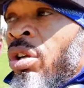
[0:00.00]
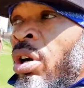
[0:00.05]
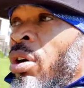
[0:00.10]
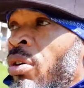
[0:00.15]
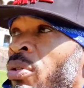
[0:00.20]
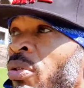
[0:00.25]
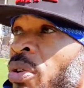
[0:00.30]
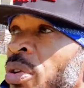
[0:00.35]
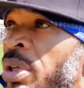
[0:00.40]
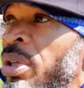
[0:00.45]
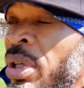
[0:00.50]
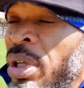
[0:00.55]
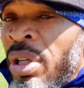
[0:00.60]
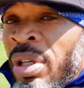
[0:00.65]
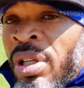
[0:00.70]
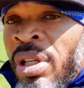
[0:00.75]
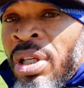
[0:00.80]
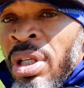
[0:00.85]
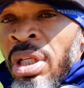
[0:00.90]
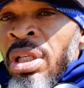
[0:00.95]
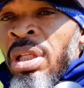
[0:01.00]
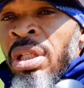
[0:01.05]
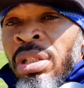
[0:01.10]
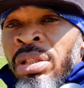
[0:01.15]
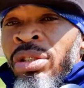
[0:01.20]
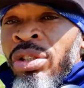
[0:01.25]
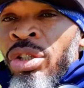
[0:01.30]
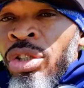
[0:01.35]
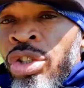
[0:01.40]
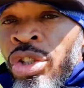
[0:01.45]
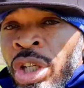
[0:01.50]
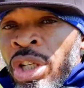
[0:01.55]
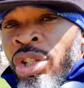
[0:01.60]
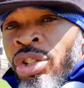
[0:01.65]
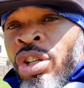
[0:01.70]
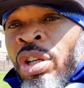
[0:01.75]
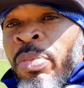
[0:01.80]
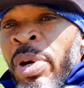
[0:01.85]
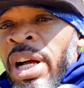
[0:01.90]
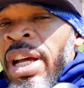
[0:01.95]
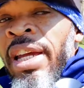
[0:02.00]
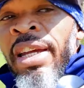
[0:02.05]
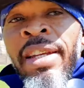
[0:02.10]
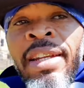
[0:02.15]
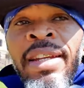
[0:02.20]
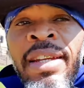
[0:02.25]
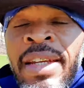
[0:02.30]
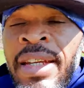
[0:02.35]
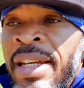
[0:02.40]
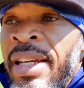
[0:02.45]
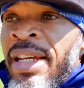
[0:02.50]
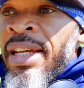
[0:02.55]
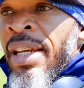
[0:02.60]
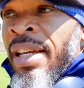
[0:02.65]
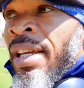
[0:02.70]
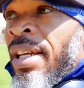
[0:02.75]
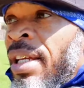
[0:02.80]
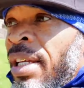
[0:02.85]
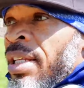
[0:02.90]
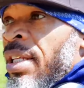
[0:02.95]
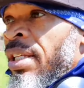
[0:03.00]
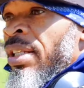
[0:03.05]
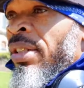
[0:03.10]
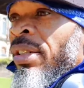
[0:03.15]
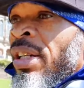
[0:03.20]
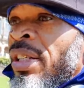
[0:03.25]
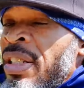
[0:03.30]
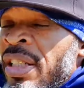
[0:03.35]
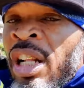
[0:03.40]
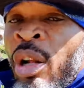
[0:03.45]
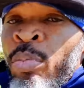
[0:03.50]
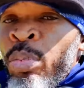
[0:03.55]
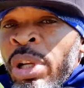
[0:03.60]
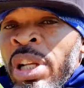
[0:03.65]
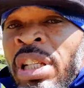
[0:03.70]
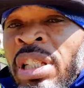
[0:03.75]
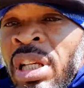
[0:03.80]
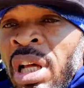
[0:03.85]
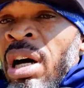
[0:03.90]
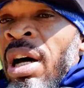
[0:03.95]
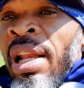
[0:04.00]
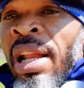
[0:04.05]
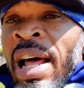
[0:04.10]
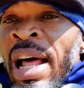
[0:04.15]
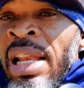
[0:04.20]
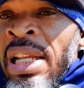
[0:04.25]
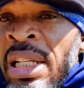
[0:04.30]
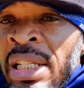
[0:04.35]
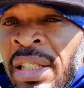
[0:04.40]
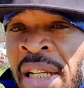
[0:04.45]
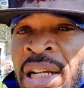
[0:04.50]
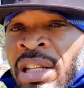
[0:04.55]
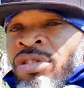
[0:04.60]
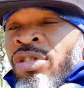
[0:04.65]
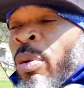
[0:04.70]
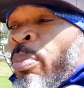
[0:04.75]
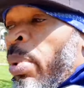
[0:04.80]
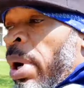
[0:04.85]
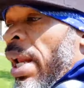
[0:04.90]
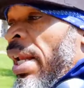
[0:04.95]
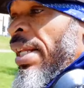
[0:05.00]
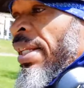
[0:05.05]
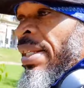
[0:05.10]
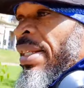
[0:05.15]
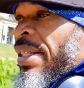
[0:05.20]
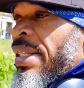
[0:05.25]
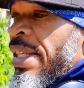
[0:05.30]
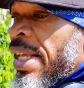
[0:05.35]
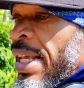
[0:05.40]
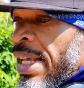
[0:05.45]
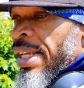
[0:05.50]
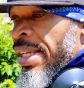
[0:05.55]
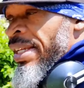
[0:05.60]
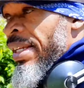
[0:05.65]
now you change your mind. This is a place called Alexandra Palace